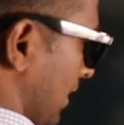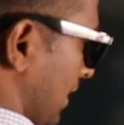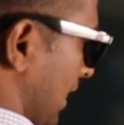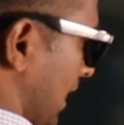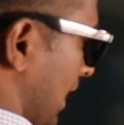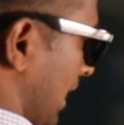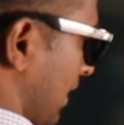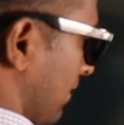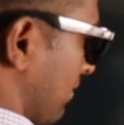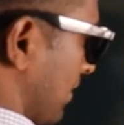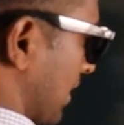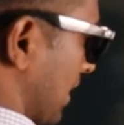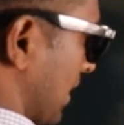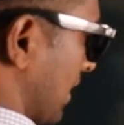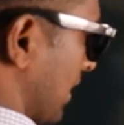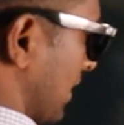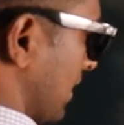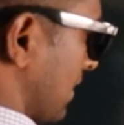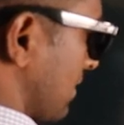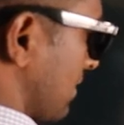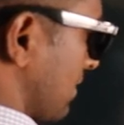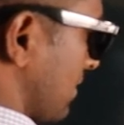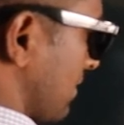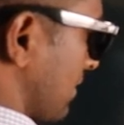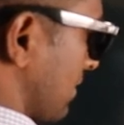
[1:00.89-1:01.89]
After
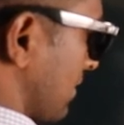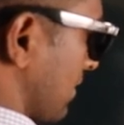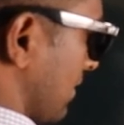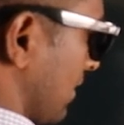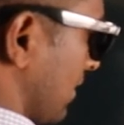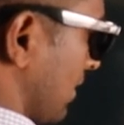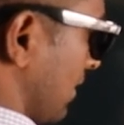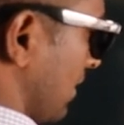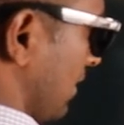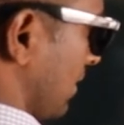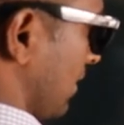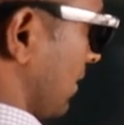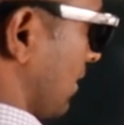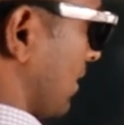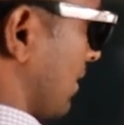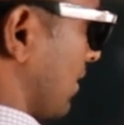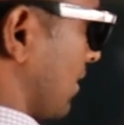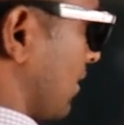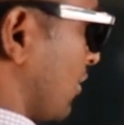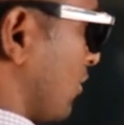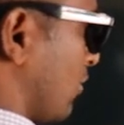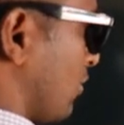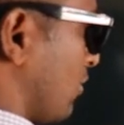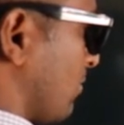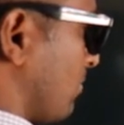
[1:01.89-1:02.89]
this,
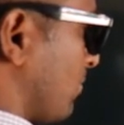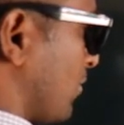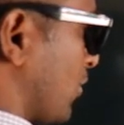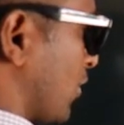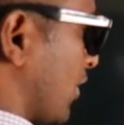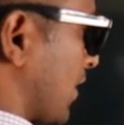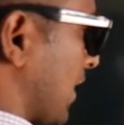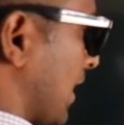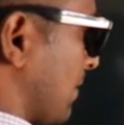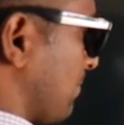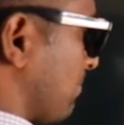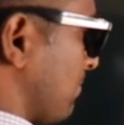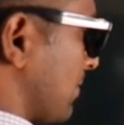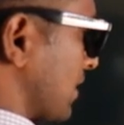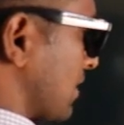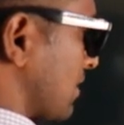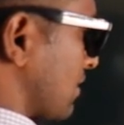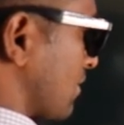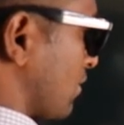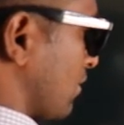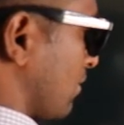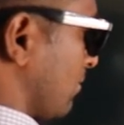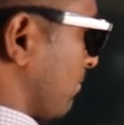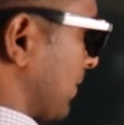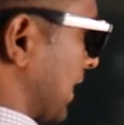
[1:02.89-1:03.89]
no more numbers
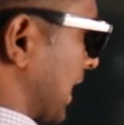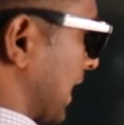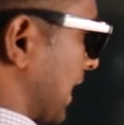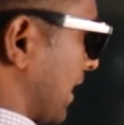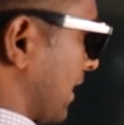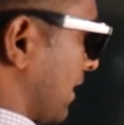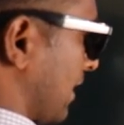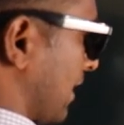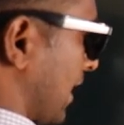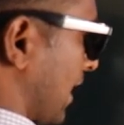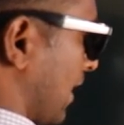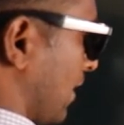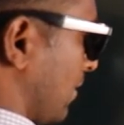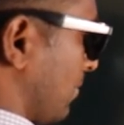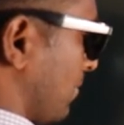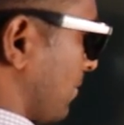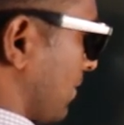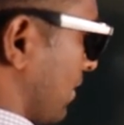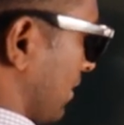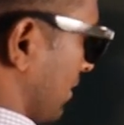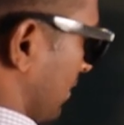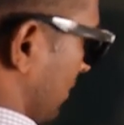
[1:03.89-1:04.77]
to bring it down.